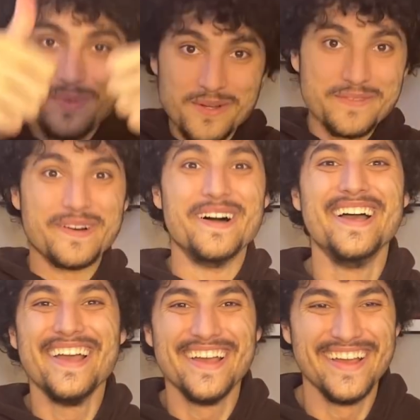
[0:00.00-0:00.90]
beautiful.
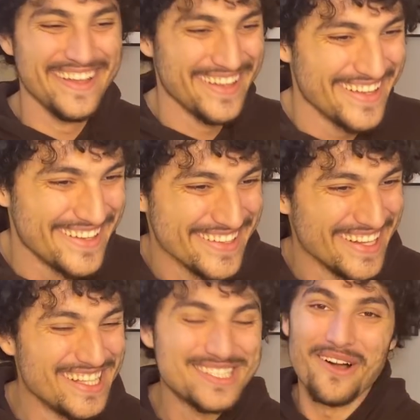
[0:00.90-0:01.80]

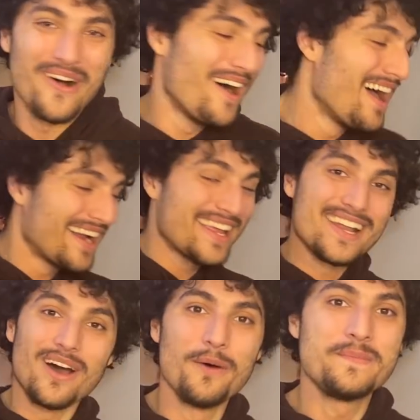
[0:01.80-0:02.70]
So
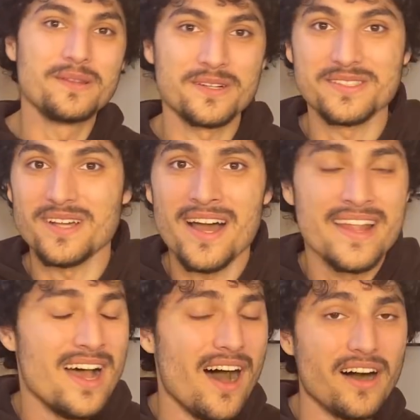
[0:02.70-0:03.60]
again, hope you learned a
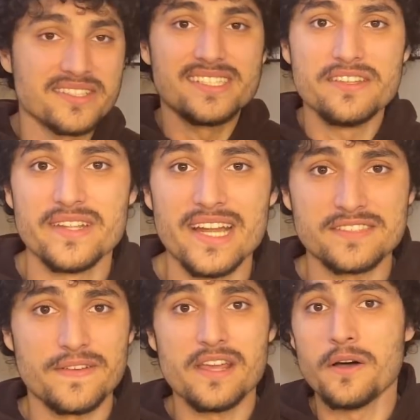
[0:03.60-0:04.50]
lot. I'll see you in the
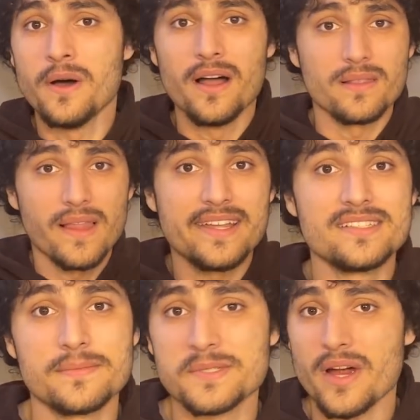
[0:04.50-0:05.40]
next video. Like
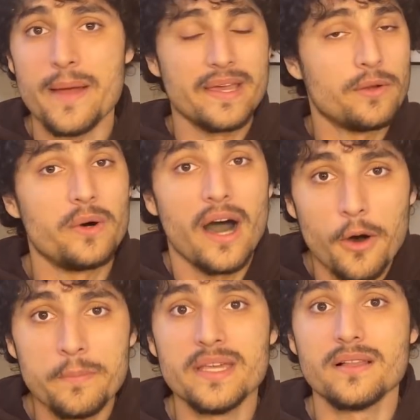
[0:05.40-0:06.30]
and subscribe. It will
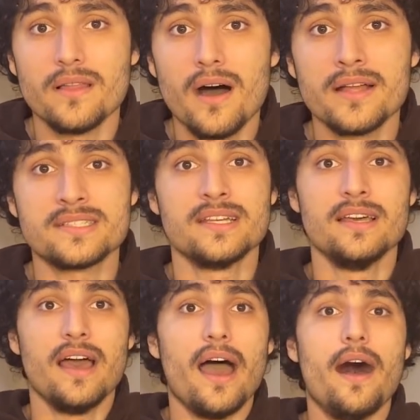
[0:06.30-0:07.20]
help me a lot.
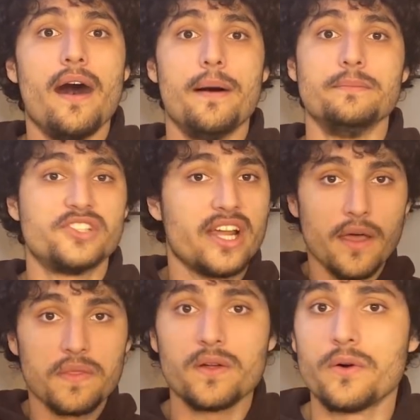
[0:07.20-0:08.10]
Check
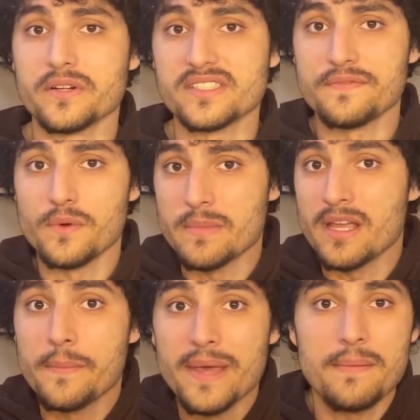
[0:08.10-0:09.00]
out the course if you want to
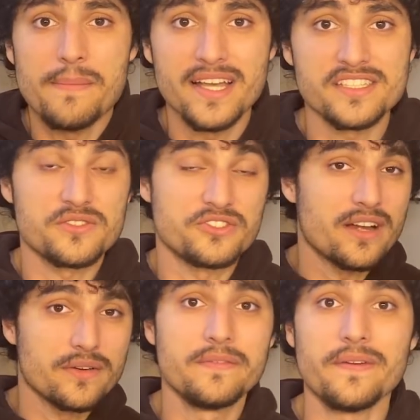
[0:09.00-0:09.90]
become a master
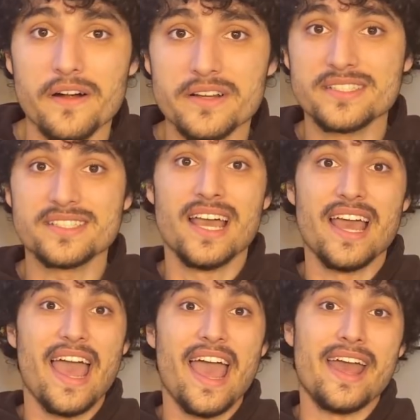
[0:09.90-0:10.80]
generative artist.
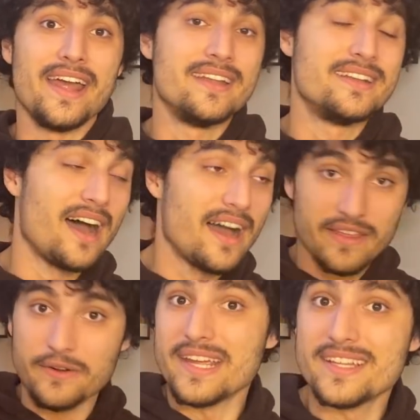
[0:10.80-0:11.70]
And
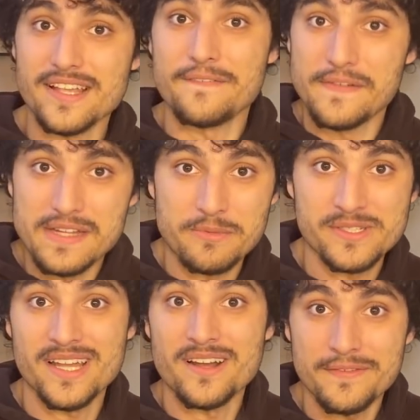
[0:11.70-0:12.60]
there is a
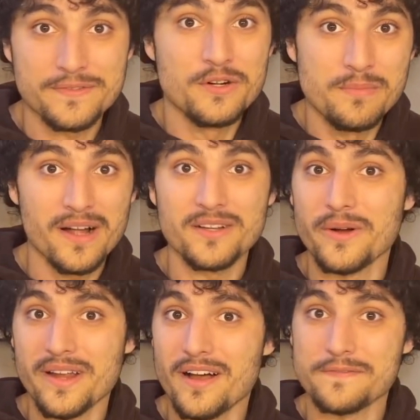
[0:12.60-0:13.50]
50% off coupon
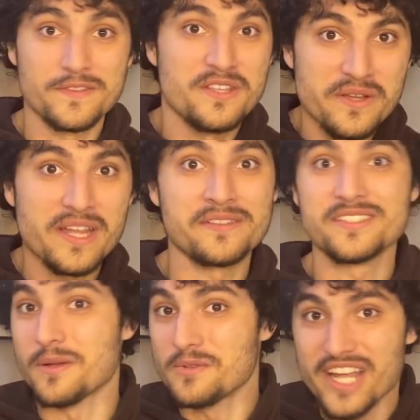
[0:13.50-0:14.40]
going on for New Year's,
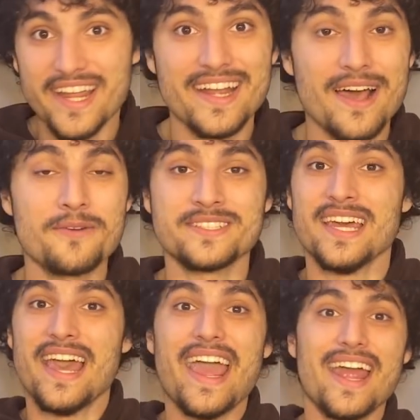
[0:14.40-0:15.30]
so check it out,
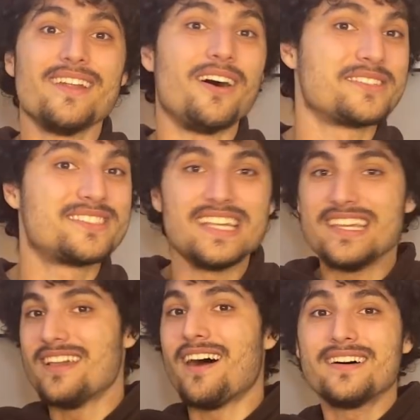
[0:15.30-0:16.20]
and I'll see
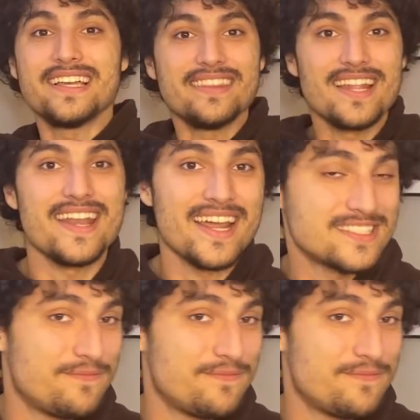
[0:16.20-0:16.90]
y'all in the next